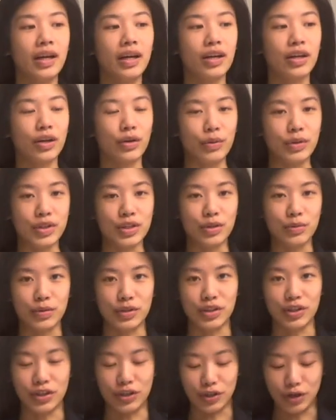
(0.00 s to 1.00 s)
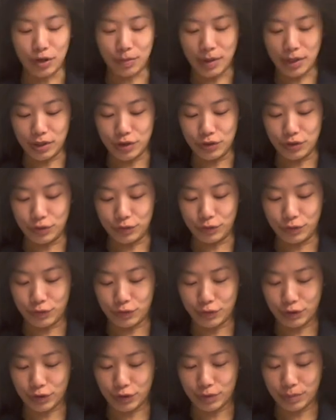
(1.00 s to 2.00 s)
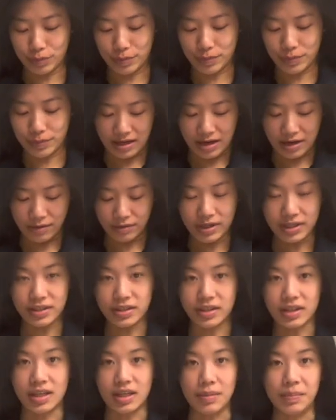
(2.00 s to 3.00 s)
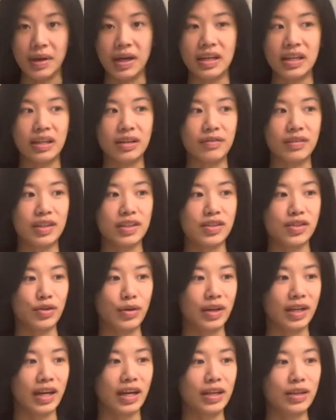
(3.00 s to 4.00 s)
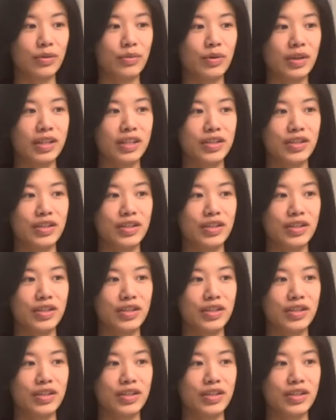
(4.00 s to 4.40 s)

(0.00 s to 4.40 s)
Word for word: going to return all my uniform. I don't get to keep any of it, so I kind of wanted